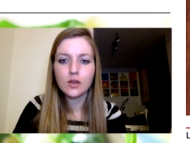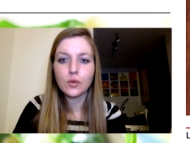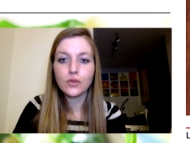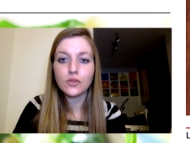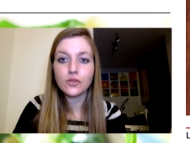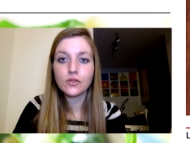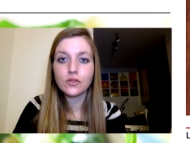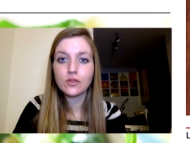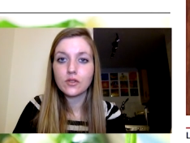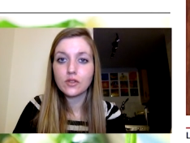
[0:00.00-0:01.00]
was
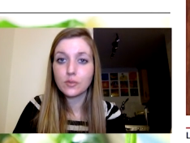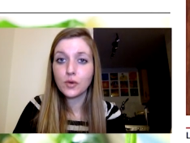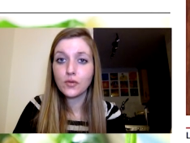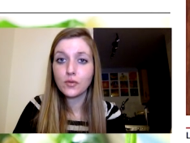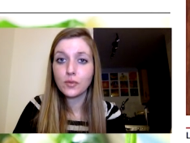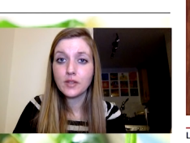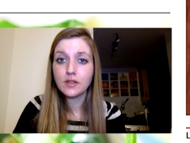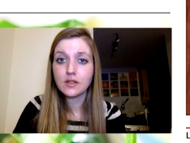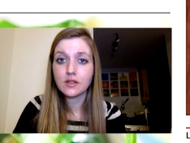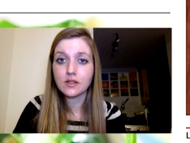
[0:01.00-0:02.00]
the support from
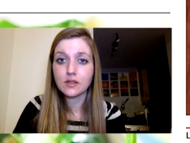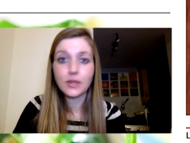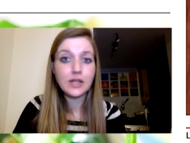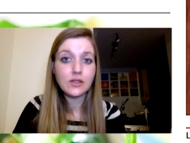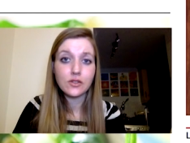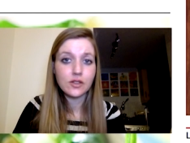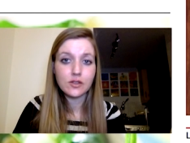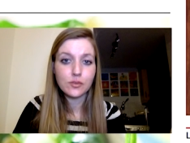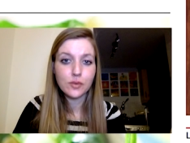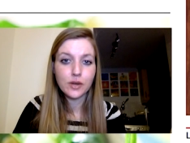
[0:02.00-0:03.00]
businesses. Pizza
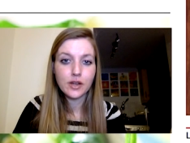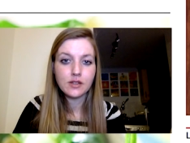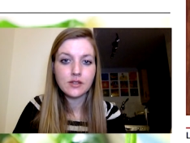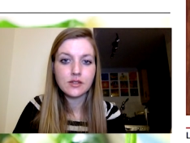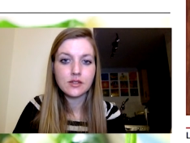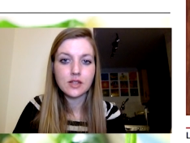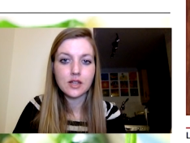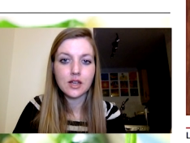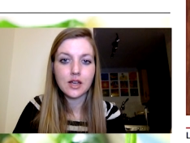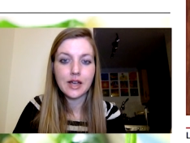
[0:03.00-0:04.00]
Express,
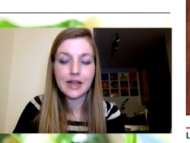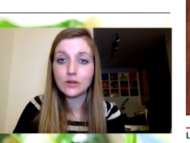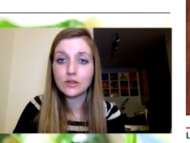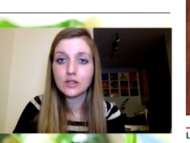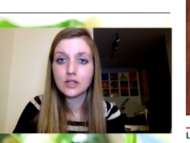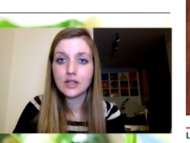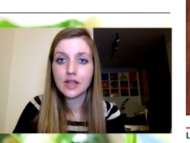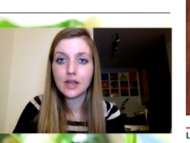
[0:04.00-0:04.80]
Aldi, the